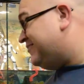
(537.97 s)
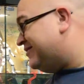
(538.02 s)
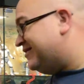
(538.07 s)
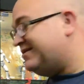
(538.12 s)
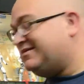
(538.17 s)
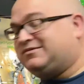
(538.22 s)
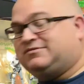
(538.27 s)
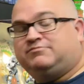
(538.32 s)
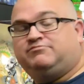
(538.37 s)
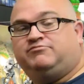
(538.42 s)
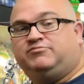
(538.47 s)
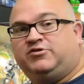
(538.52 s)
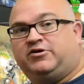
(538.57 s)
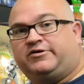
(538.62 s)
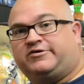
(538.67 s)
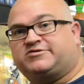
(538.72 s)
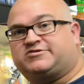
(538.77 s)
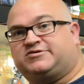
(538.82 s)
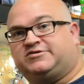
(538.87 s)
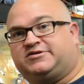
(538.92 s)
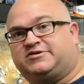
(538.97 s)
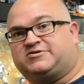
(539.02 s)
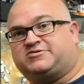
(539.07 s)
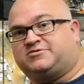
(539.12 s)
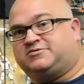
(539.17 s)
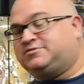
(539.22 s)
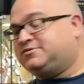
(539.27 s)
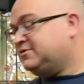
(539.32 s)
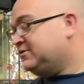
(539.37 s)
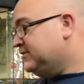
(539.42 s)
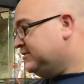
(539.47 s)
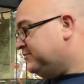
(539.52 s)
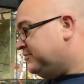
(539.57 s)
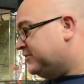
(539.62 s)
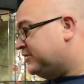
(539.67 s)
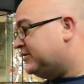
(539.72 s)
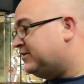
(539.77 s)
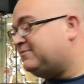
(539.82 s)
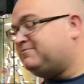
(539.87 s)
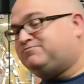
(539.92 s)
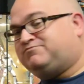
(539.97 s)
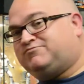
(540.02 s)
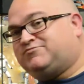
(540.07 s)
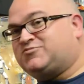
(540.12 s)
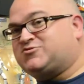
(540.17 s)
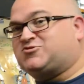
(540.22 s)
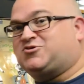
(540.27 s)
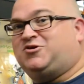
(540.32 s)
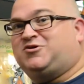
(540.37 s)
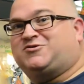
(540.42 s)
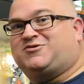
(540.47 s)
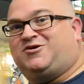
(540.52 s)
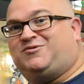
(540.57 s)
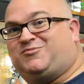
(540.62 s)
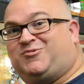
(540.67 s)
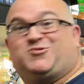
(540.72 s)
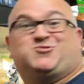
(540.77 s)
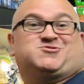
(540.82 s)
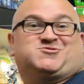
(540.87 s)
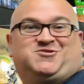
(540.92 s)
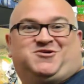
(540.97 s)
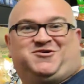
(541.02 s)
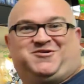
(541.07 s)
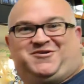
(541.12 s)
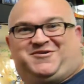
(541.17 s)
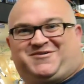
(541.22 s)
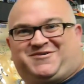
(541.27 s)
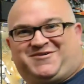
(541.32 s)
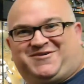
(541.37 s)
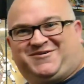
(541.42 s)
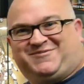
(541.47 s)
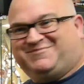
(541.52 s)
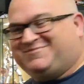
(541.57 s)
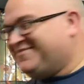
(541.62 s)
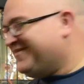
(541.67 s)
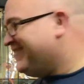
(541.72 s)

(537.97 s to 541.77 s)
it in nice condition. Yeah, Starcom or Star.com.